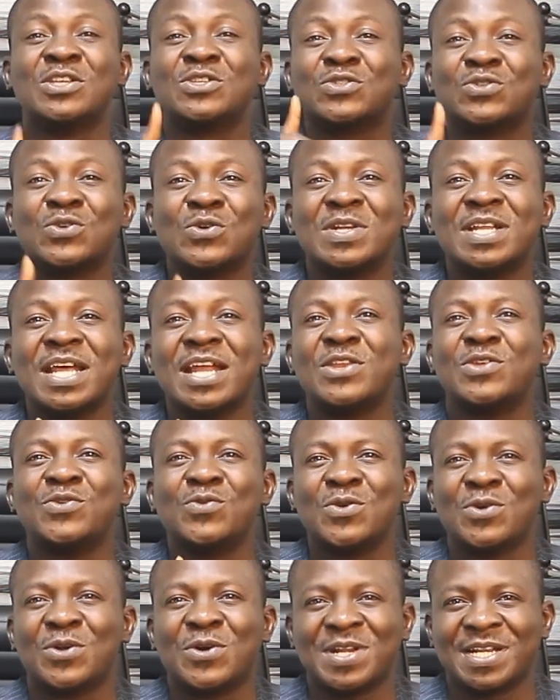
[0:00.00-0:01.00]
So that
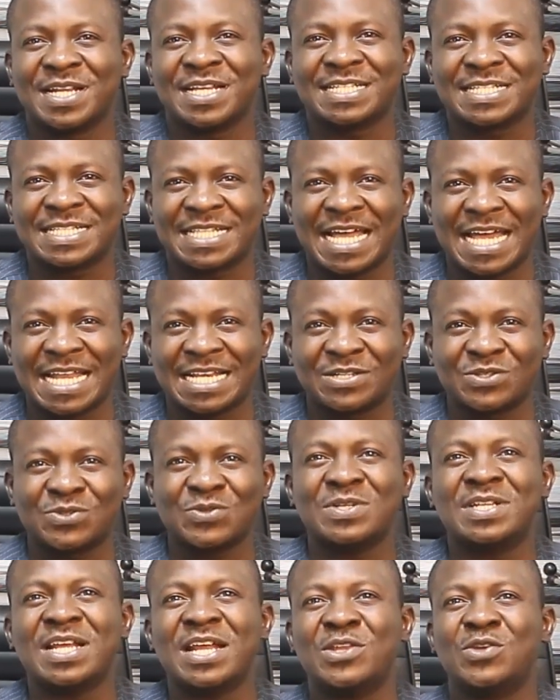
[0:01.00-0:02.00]
you will understand,
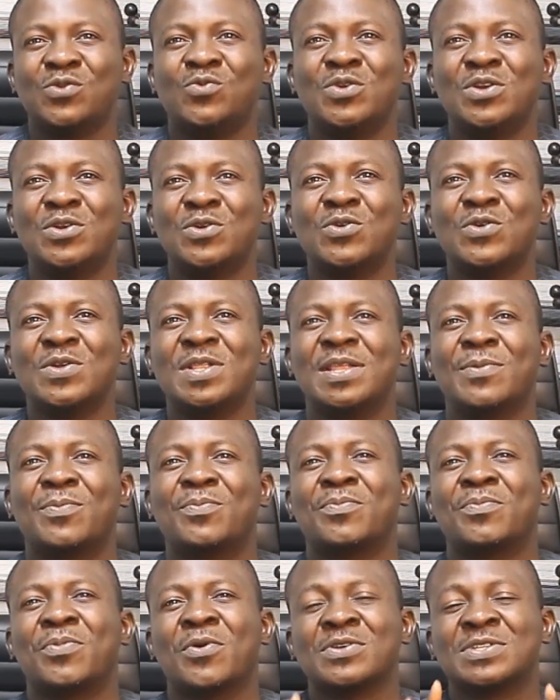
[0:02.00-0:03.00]
so that you will know
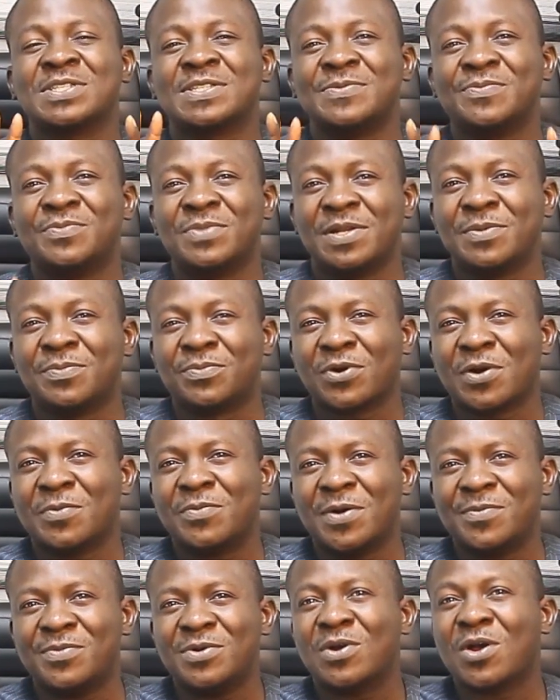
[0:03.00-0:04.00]
the
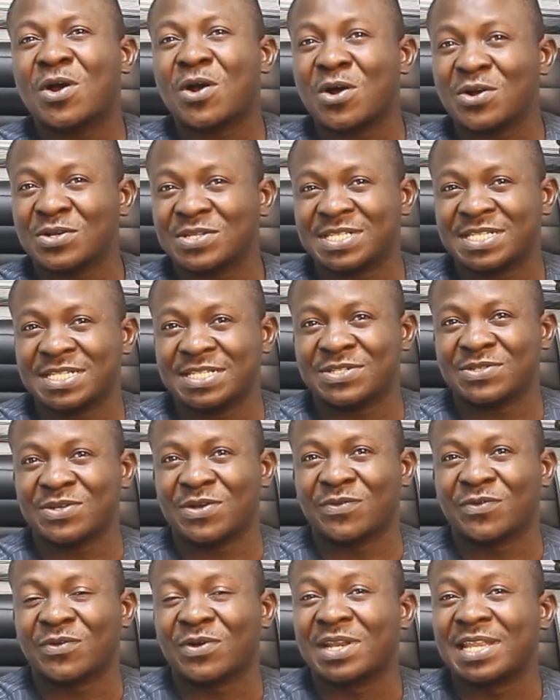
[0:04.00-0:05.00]
probable causes
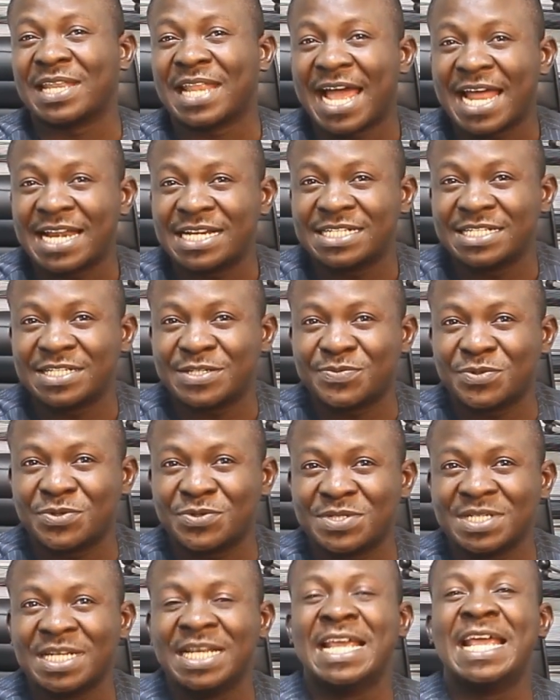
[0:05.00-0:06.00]
of land
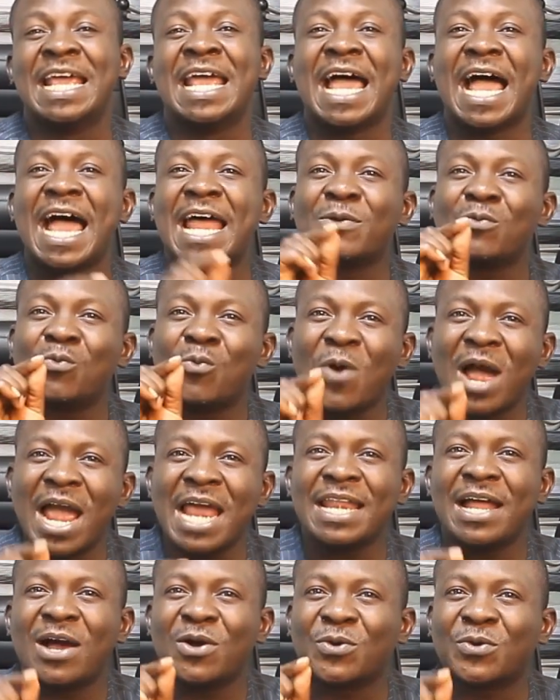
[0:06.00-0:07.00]
dispute, and
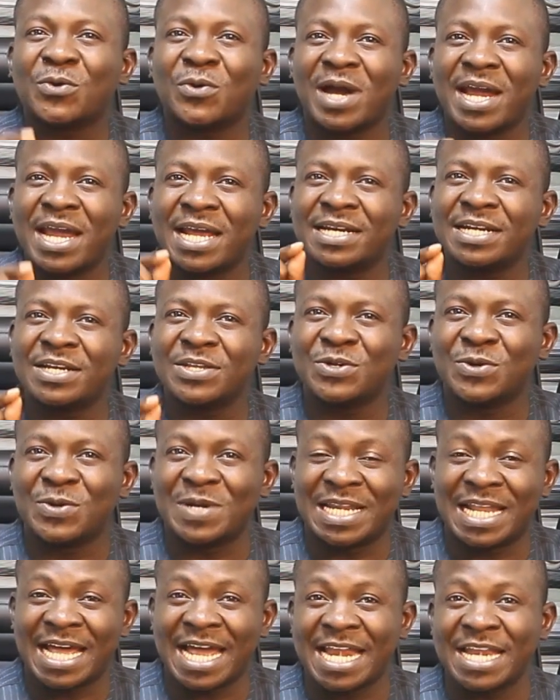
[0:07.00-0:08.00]
while acquiring
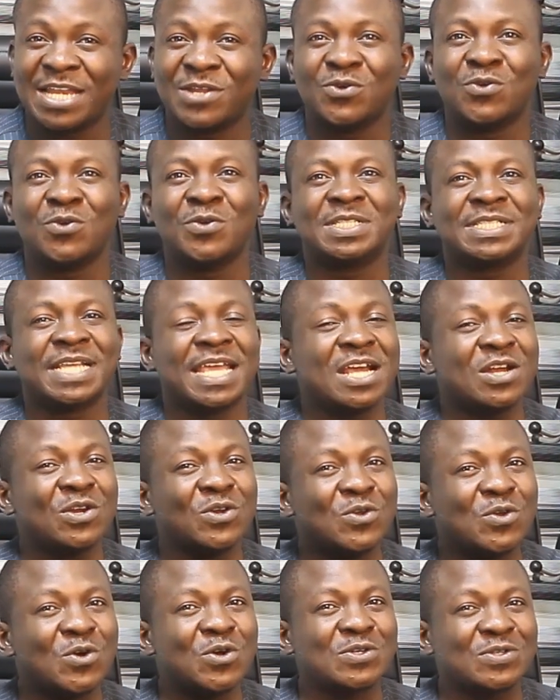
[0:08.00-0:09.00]
your land, you will take
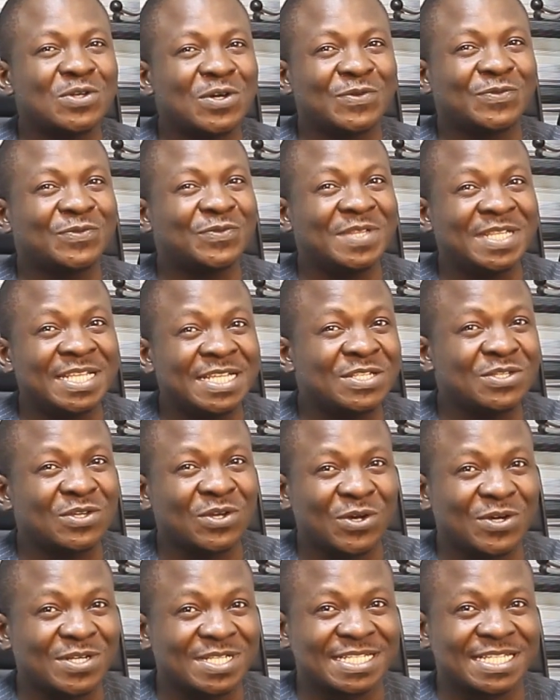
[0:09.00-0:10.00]
note of these
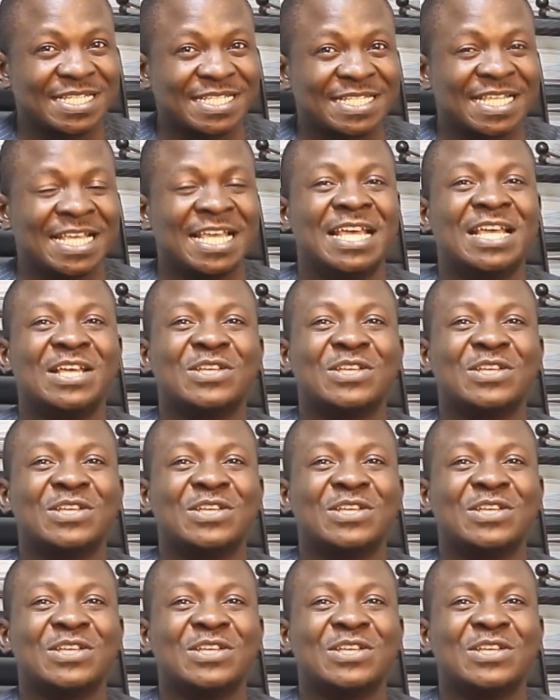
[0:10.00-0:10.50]
causes